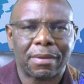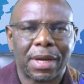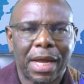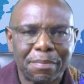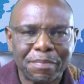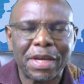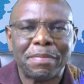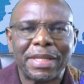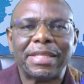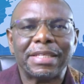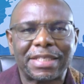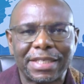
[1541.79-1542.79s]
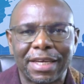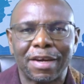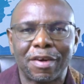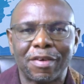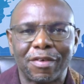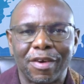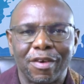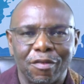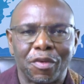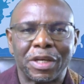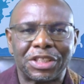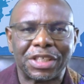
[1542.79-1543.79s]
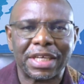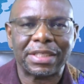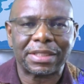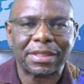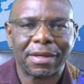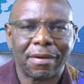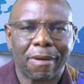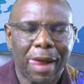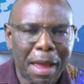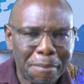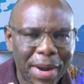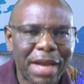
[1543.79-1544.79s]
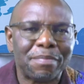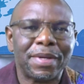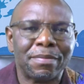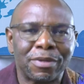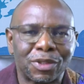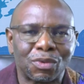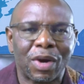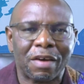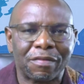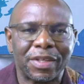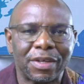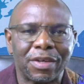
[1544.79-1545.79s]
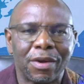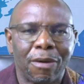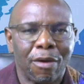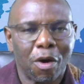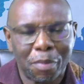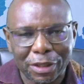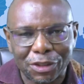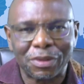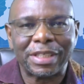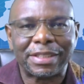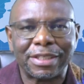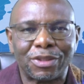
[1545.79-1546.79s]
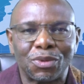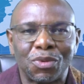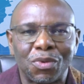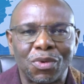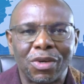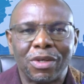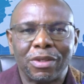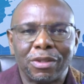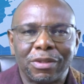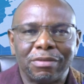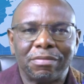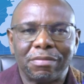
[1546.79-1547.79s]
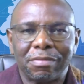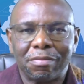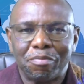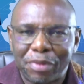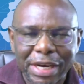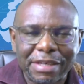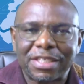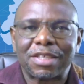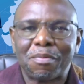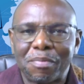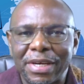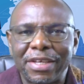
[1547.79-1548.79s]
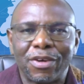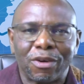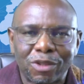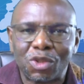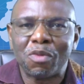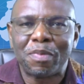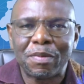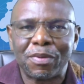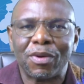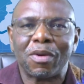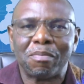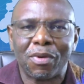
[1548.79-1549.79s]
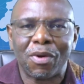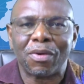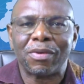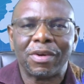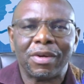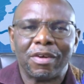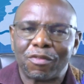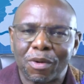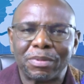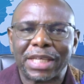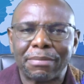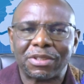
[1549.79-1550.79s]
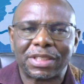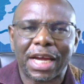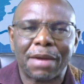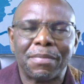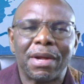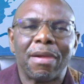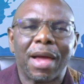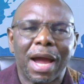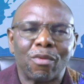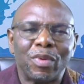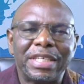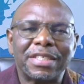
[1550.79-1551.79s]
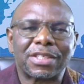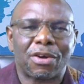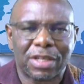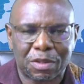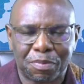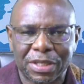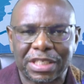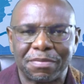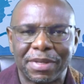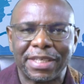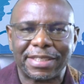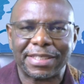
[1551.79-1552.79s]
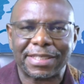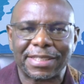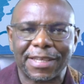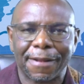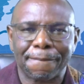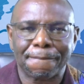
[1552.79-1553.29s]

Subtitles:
And maybe this year, for a change, I might be able to have the opportunity to bring somebody or two people on board from time to time, and we discuss possibilities.